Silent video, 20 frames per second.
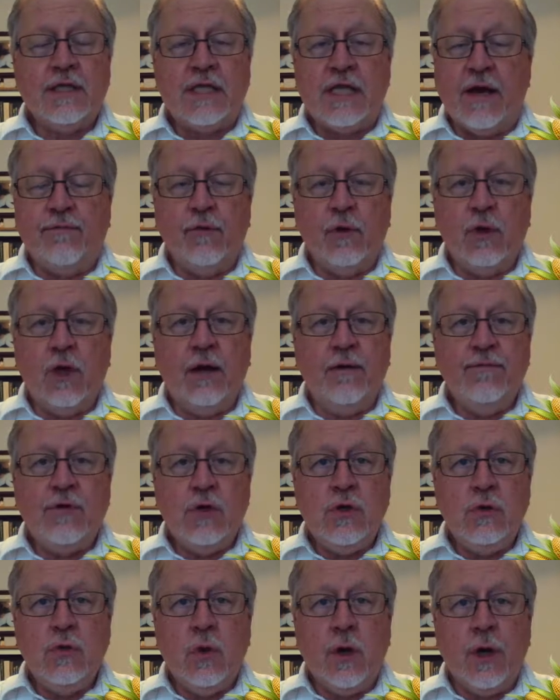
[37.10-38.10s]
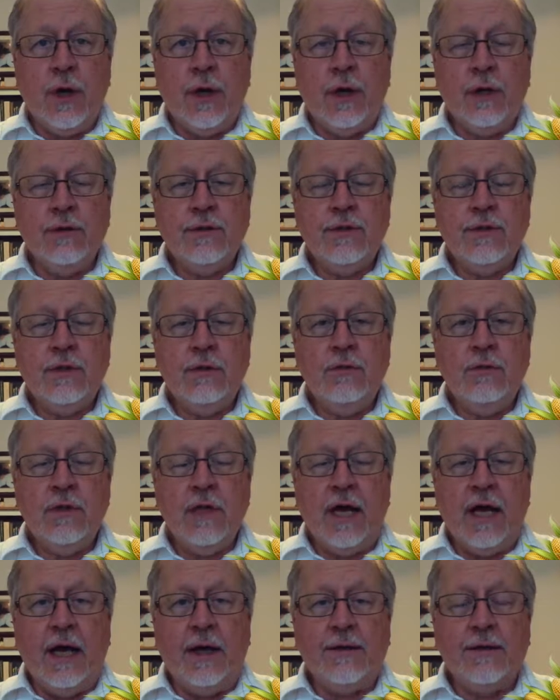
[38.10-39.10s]
Several of you are
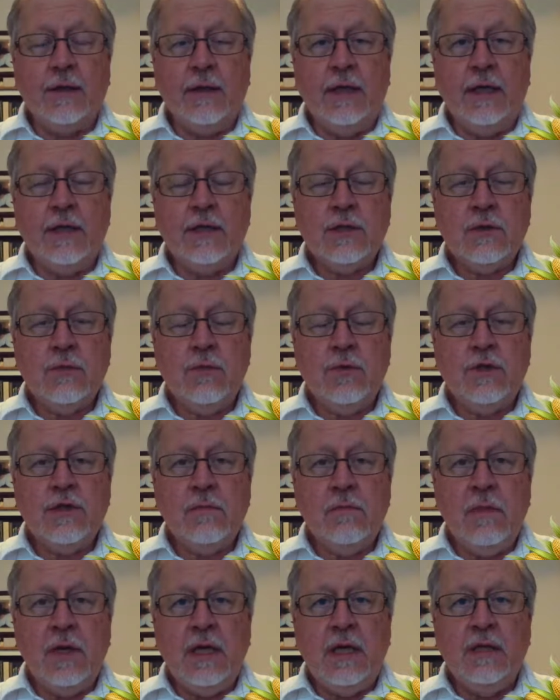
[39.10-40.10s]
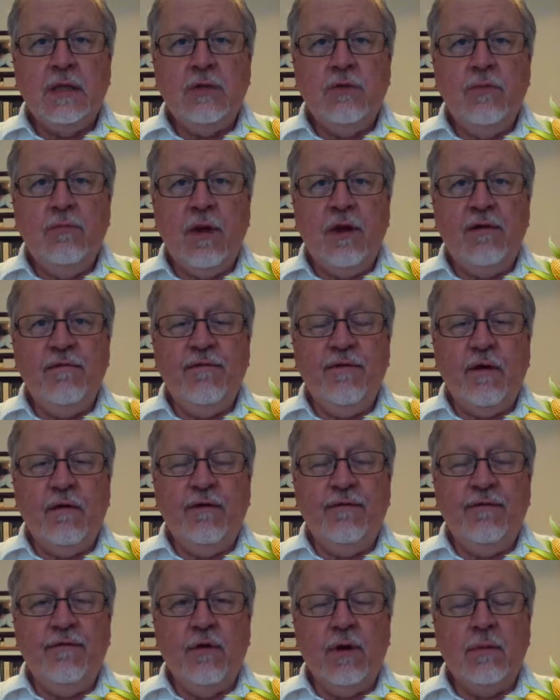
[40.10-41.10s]
student athletes, which means you've been
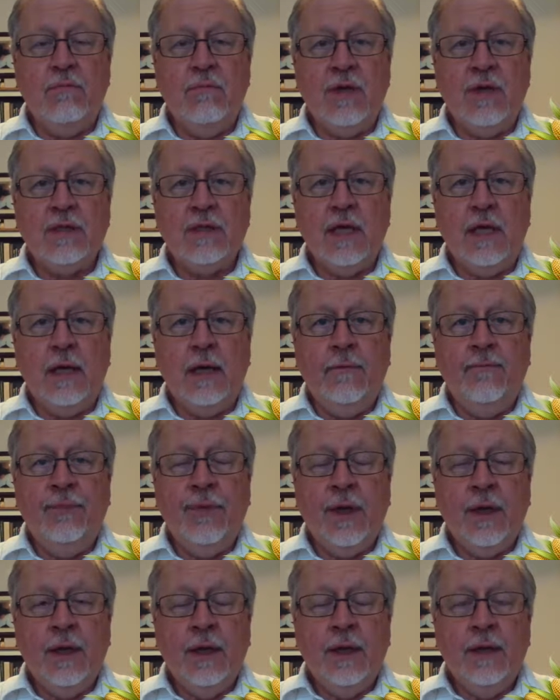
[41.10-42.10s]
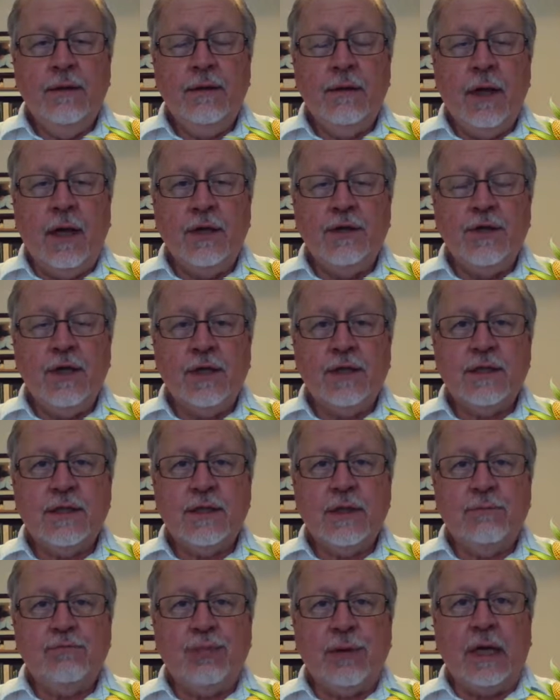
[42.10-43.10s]
very, very busy, not
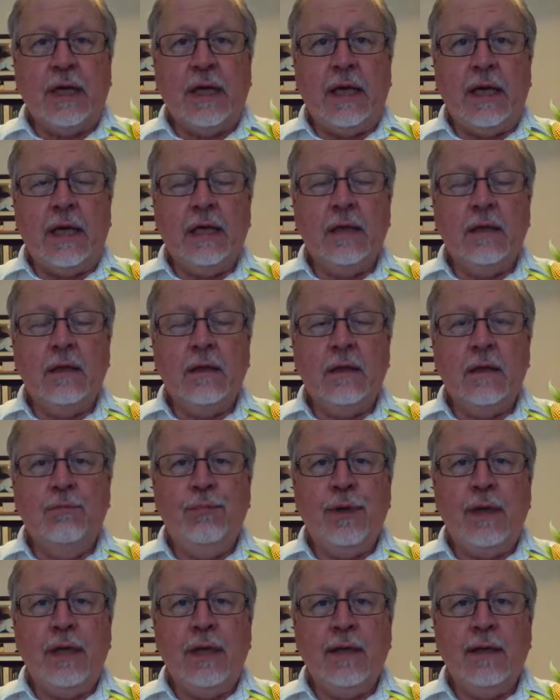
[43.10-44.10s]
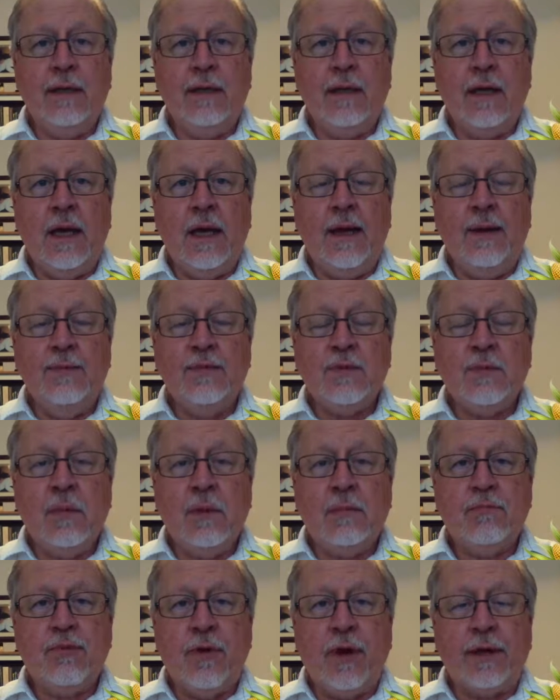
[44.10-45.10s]
just to playing and competing in games,
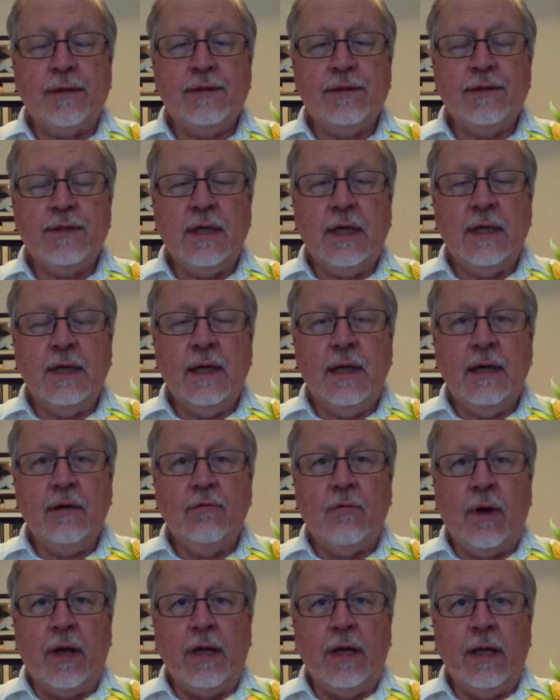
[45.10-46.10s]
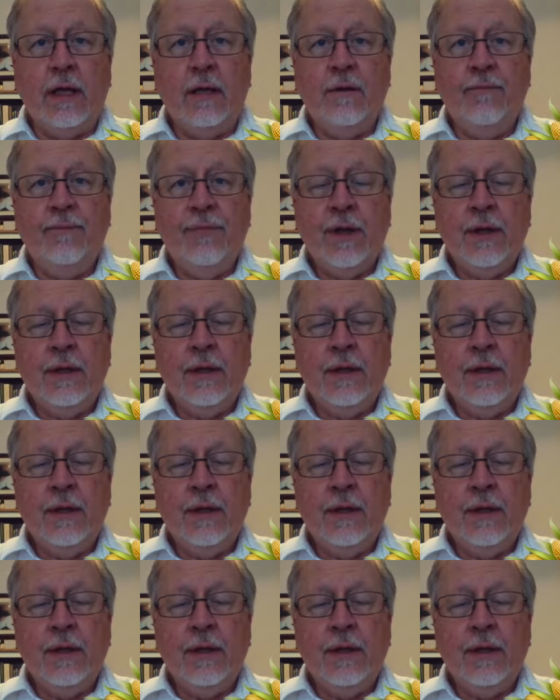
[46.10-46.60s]
but practicing, getting ready,